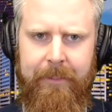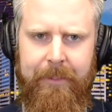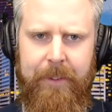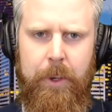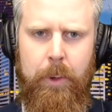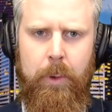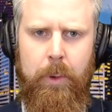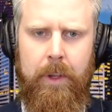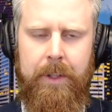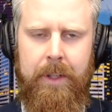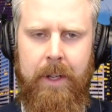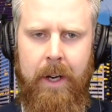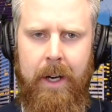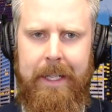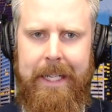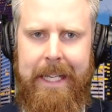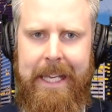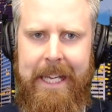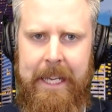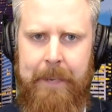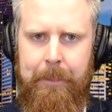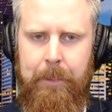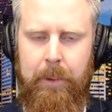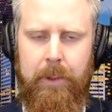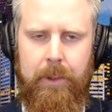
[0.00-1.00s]
if you are not
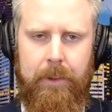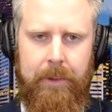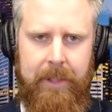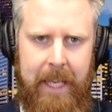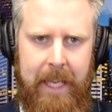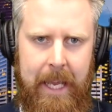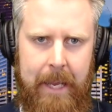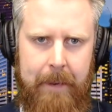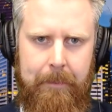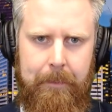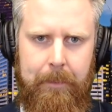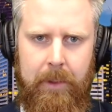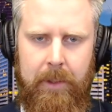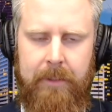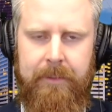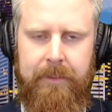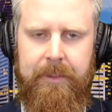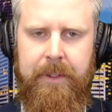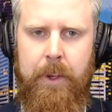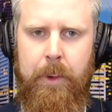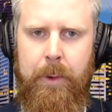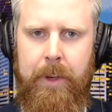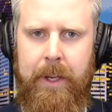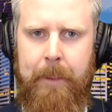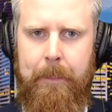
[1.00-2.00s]
able or capable of
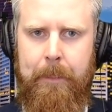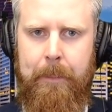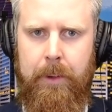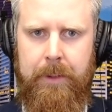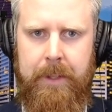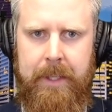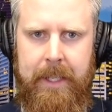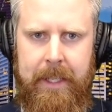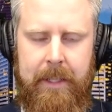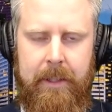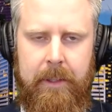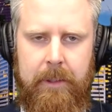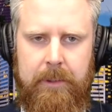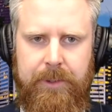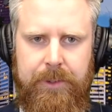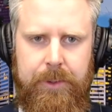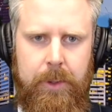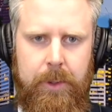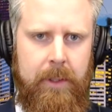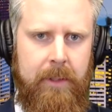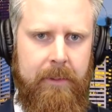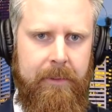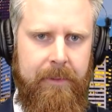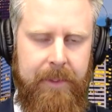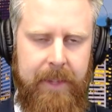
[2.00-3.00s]
doing a particular
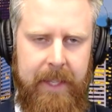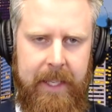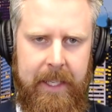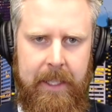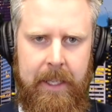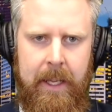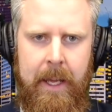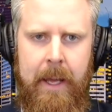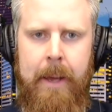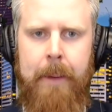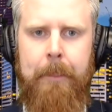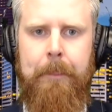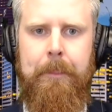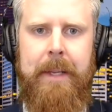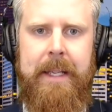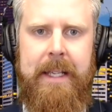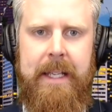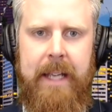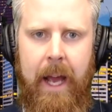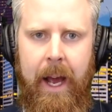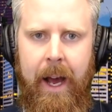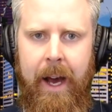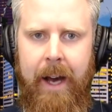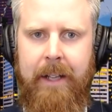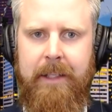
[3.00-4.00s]
sort of thing
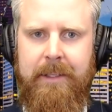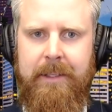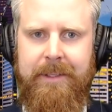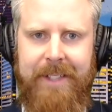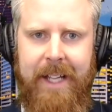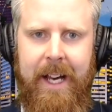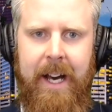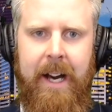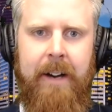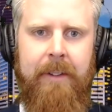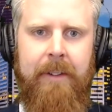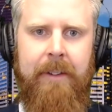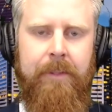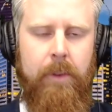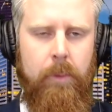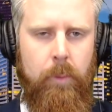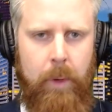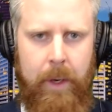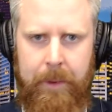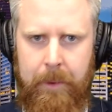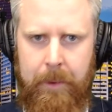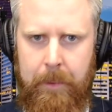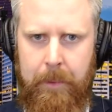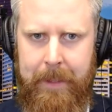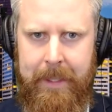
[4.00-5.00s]
because of
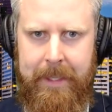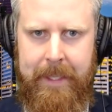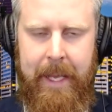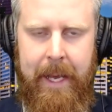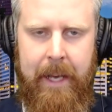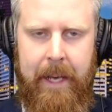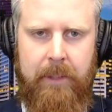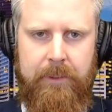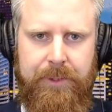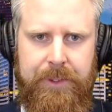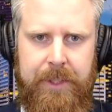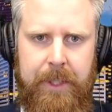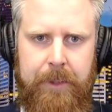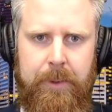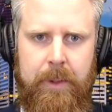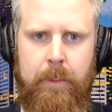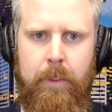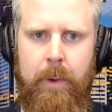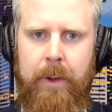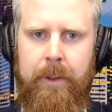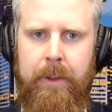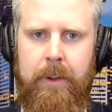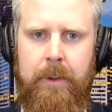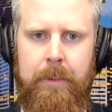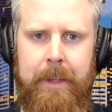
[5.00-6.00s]
whether it be Down syndrome,
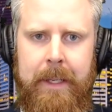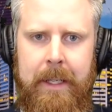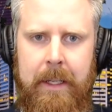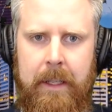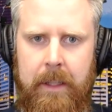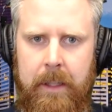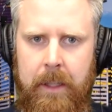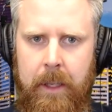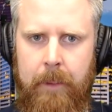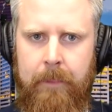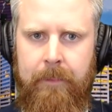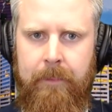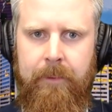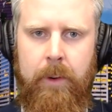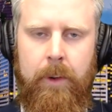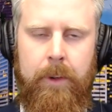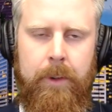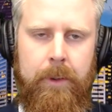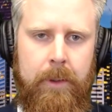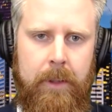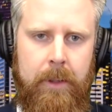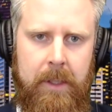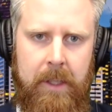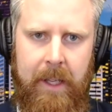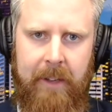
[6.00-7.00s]
whether it be a club foot
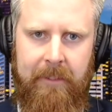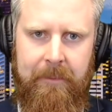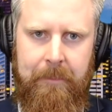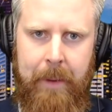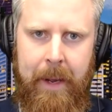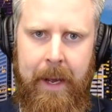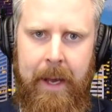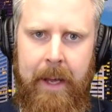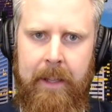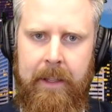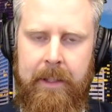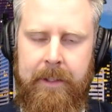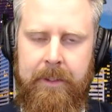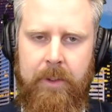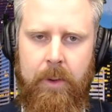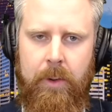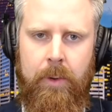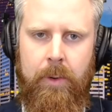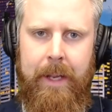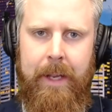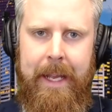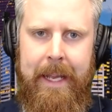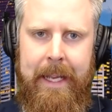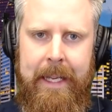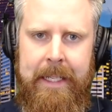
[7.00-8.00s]
or a cleft palate
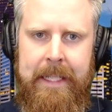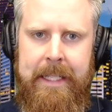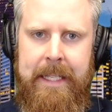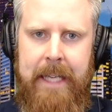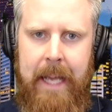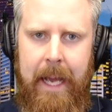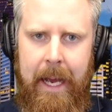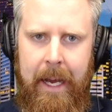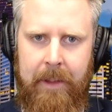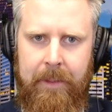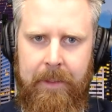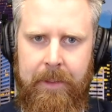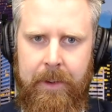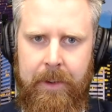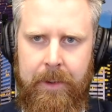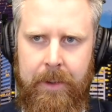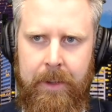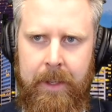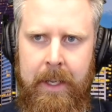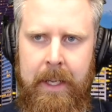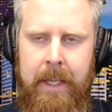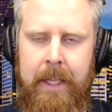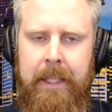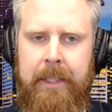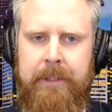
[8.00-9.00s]
or any other
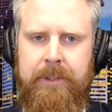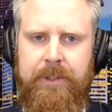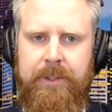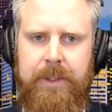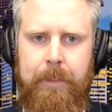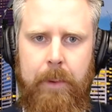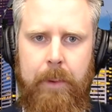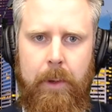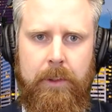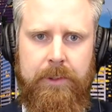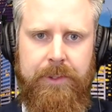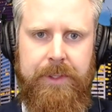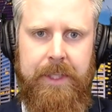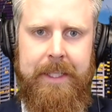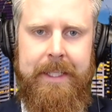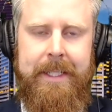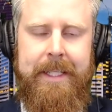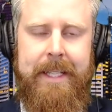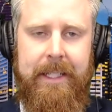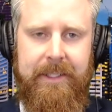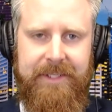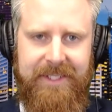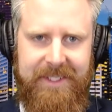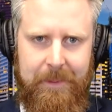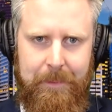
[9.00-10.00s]
supposed
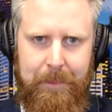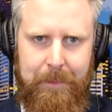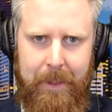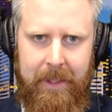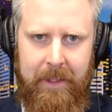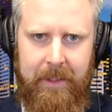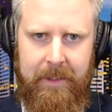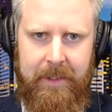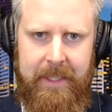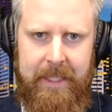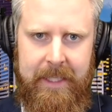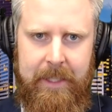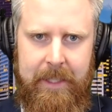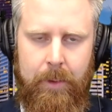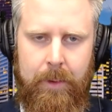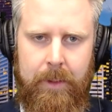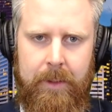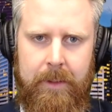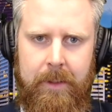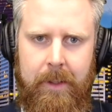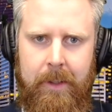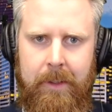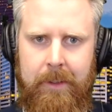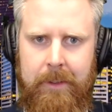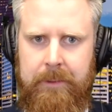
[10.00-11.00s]
disability
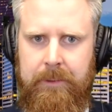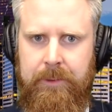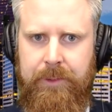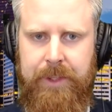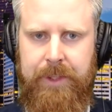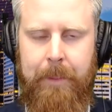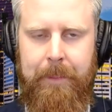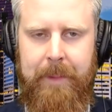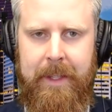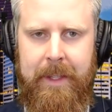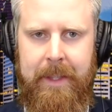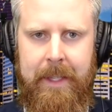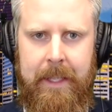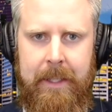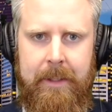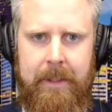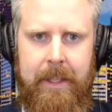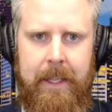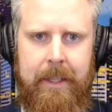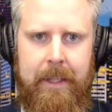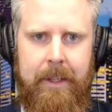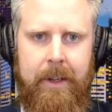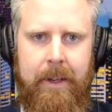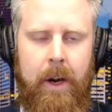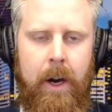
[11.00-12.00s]
or something
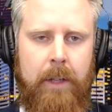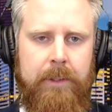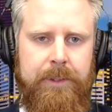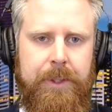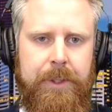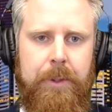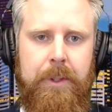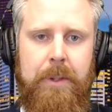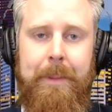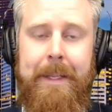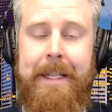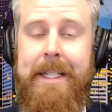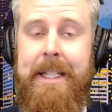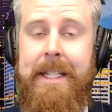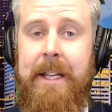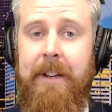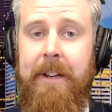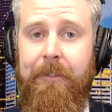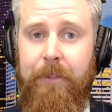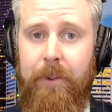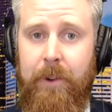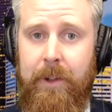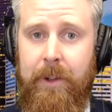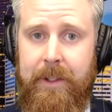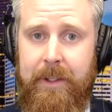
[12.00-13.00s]
that causes you to be
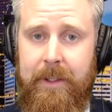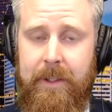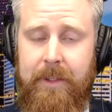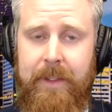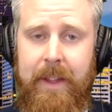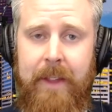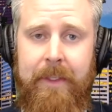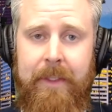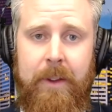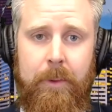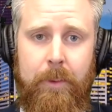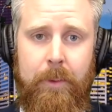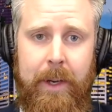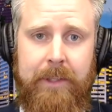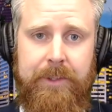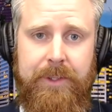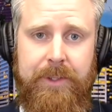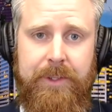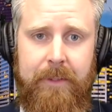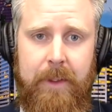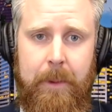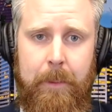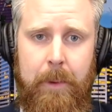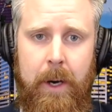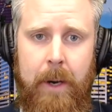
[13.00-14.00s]
different than the rest
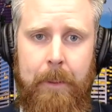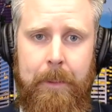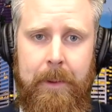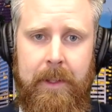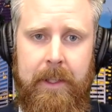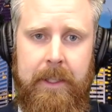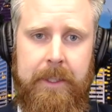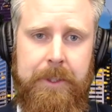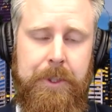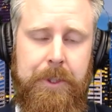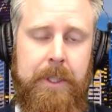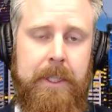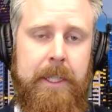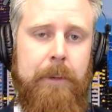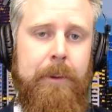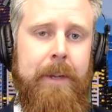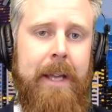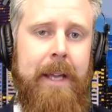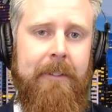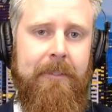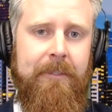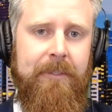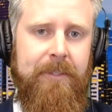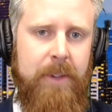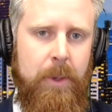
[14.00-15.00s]
of the population, you
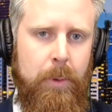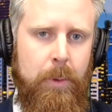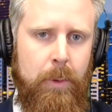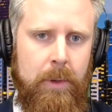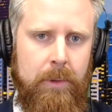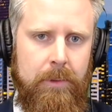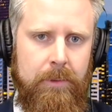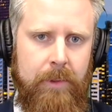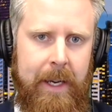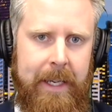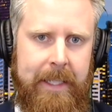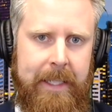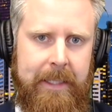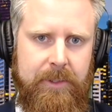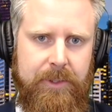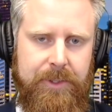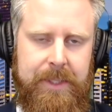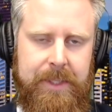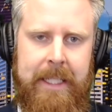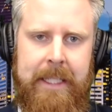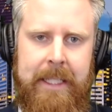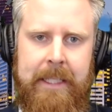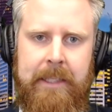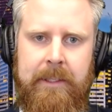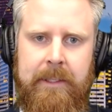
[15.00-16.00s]
get fewer rights,
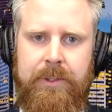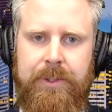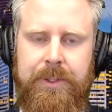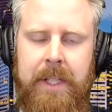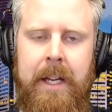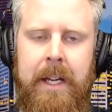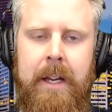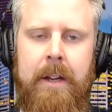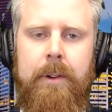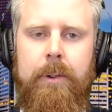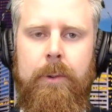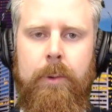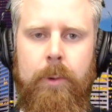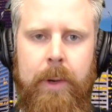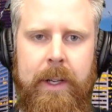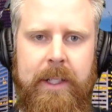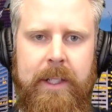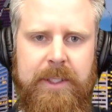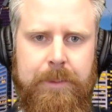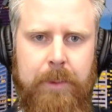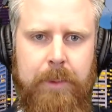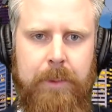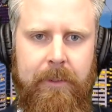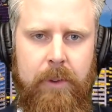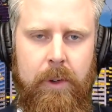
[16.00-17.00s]
that it is
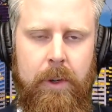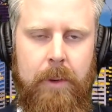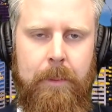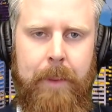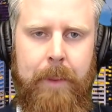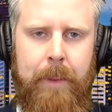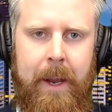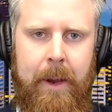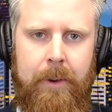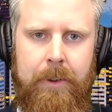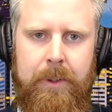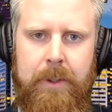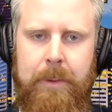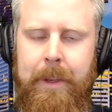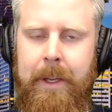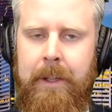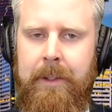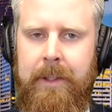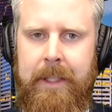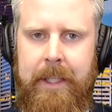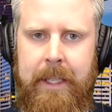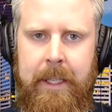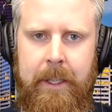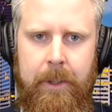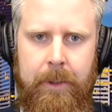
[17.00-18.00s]
reasonable for a parent to be
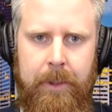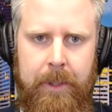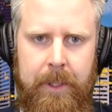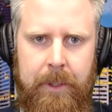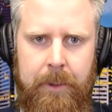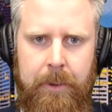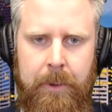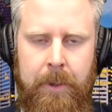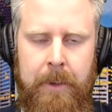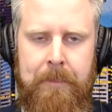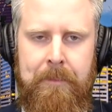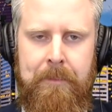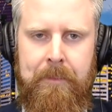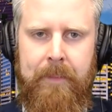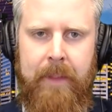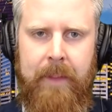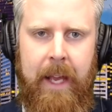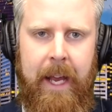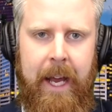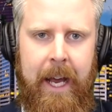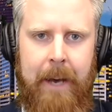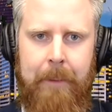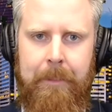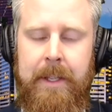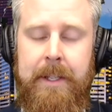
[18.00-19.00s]
able to kill you
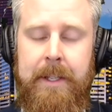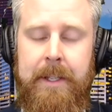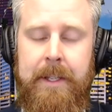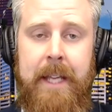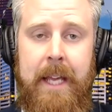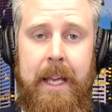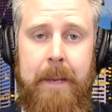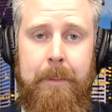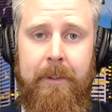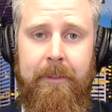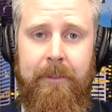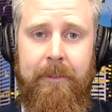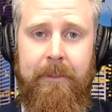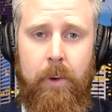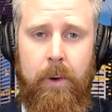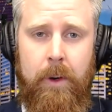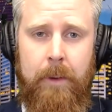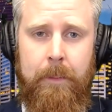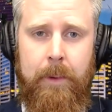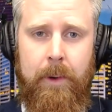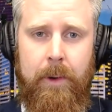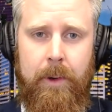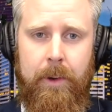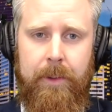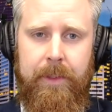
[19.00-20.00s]
the day before
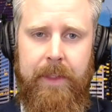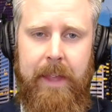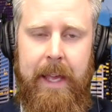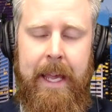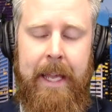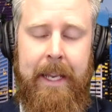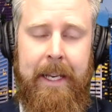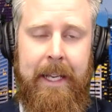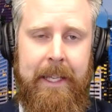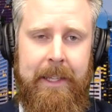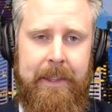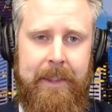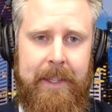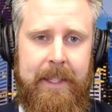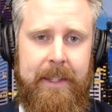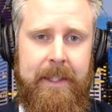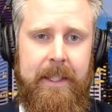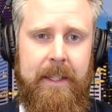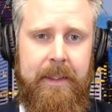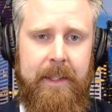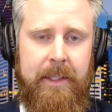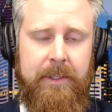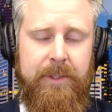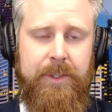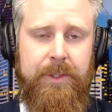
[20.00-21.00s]
birth. And I think
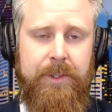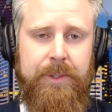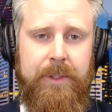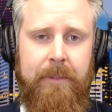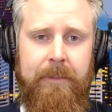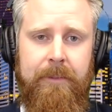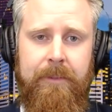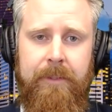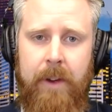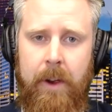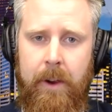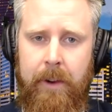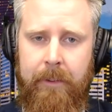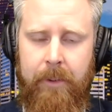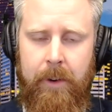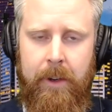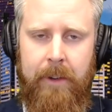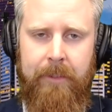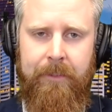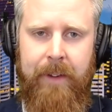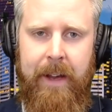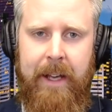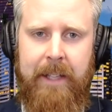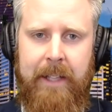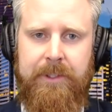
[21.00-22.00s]
that this is a very, very
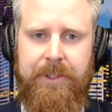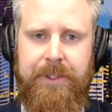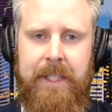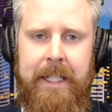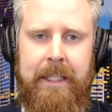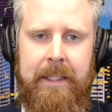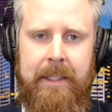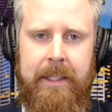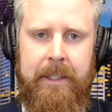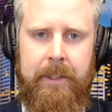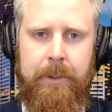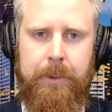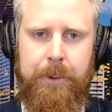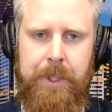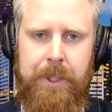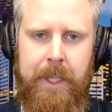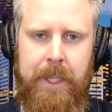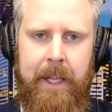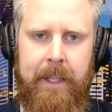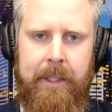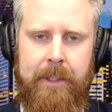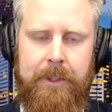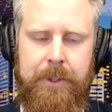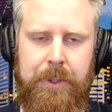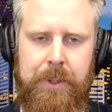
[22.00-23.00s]
fascinating legal
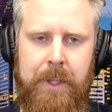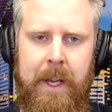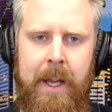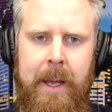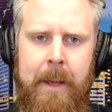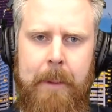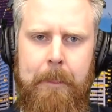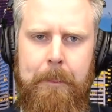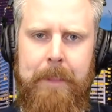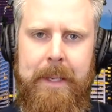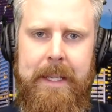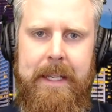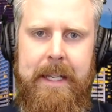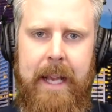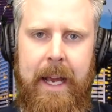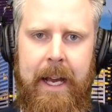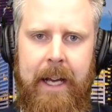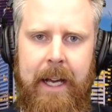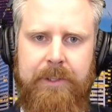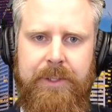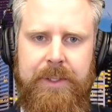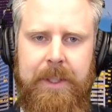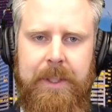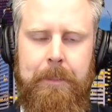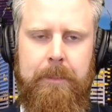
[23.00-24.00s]
challenge
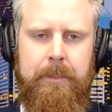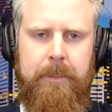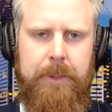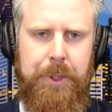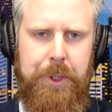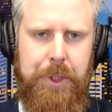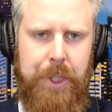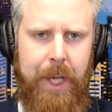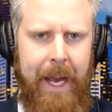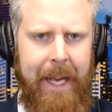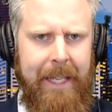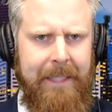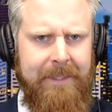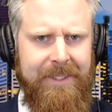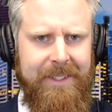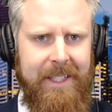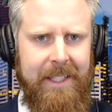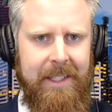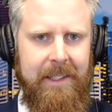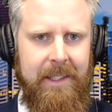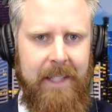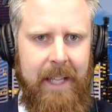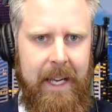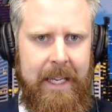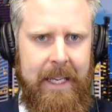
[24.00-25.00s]
because it shines a
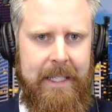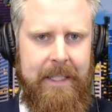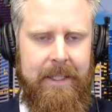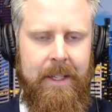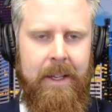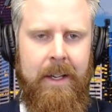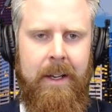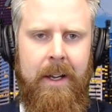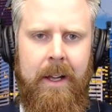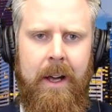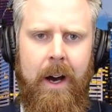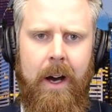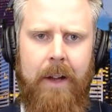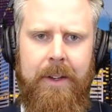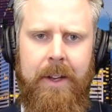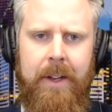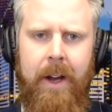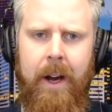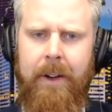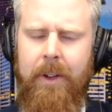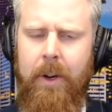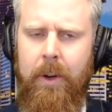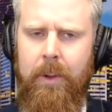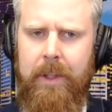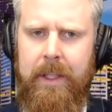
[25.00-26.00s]
light
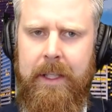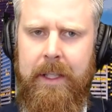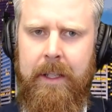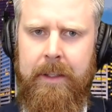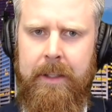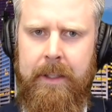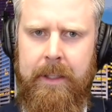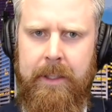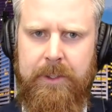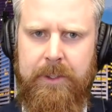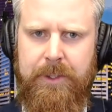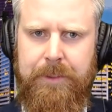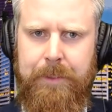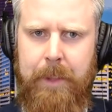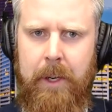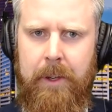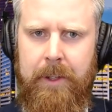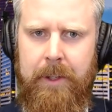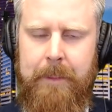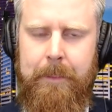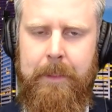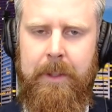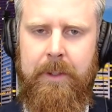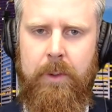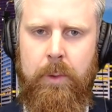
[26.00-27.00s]
not only on the
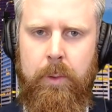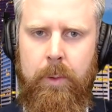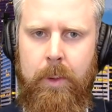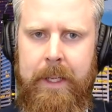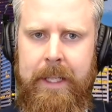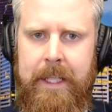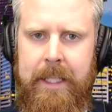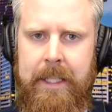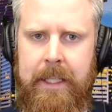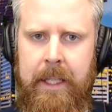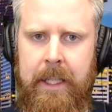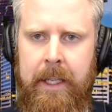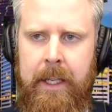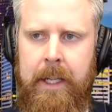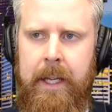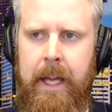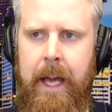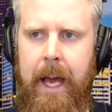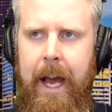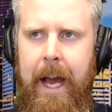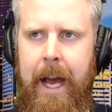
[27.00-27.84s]
disparity between